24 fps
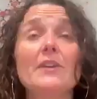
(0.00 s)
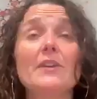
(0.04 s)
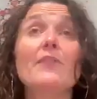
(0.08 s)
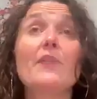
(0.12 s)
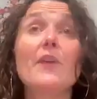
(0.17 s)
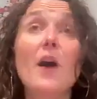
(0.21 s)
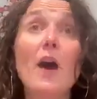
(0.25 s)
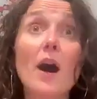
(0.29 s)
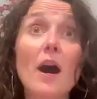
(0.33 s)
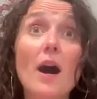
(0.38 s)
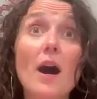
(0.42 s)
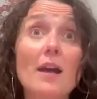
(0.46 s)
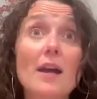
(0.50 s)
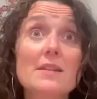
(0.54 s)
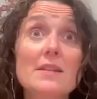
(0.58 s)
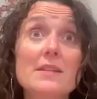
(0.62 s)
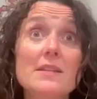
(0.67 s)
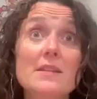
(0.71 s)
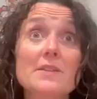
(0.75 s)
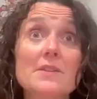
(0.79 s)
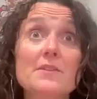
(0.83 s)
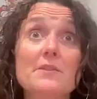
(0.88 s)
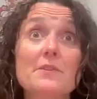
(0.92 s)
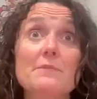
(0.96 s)
For
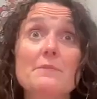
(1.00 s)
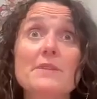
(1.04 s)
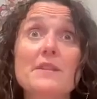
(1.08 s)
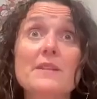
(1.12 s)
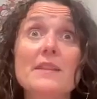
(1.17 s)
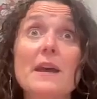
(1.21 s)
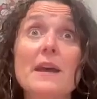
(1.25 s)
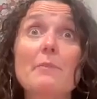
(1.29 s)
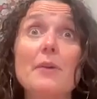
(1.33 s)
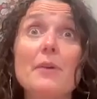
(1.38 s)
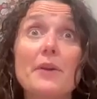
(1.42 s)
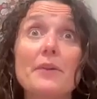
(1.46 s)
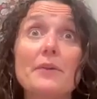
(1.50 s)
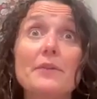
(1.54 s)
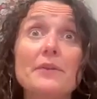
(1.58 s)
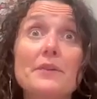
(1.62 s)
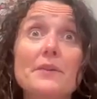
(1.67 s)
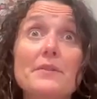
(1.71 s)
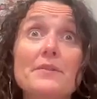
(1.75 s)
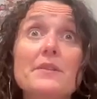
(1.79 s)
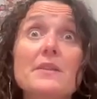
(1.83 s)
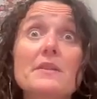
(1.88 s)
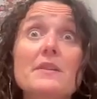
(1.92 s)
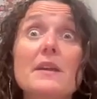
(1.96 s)
us, in terms of that
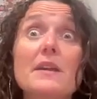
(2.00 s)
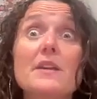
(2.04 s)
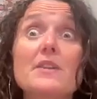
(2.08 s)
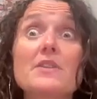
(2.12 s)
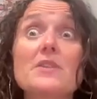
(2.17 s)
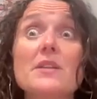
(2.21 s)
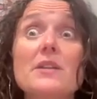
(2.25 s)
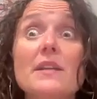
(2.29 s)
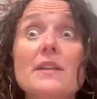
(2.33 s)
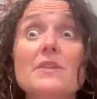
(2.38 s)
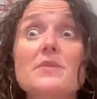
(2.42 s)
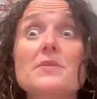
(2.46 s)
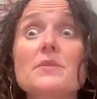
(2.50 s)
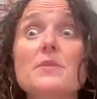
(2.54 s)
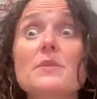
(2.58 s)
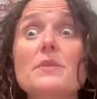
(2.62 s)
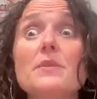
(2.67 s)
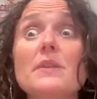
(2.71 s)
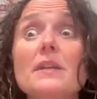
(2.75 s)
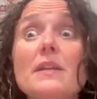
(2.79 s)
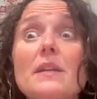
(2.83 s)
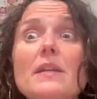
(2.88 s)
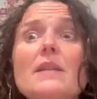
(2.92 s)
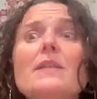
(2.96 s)
partner selection, it
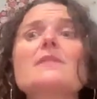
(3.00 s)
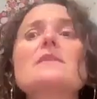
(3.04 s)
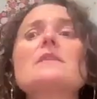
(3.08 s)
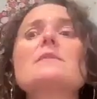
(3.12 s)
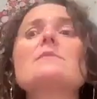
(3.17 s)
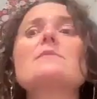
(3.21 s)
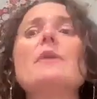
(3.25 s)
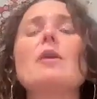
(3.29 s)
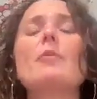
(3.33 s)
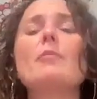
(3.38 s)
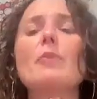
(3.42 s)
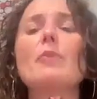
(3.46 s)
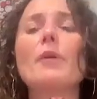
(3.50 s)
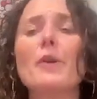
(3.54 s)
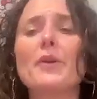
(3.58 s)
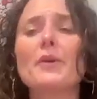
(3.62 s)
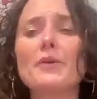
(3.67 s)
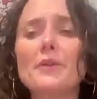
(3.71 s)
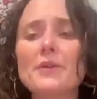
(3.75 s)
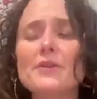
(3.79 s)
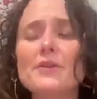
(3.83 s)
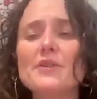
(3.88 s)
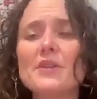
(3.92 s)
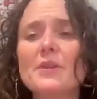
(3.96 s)
truly is about
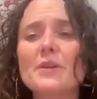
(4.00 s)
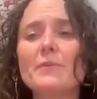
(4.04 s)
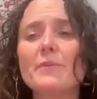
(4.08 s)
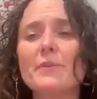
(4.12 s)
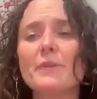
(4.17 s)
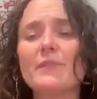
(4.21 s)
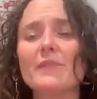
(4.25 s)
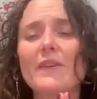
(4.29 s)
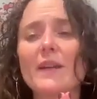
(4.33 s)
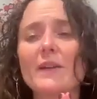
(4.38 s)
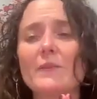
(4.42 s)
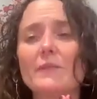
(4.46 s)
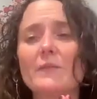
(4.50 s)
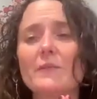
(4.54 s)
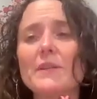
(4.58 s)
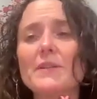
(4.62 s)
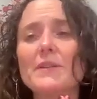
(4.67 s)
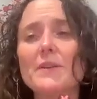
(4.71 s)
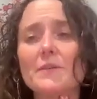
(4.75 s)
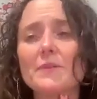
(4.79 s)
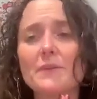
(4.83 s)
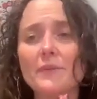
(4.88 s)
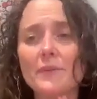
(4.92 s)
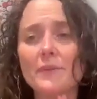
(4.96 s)
partnership. In fact, we
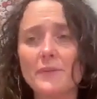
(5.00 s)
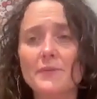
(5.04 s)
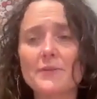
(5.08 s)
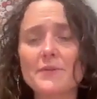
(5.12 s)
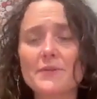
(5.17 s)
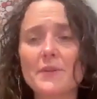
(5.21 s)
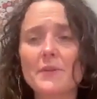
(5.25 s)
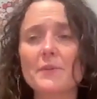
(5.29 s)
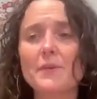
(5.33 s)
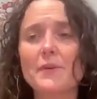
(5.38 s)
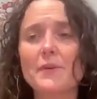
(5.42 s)
don't use the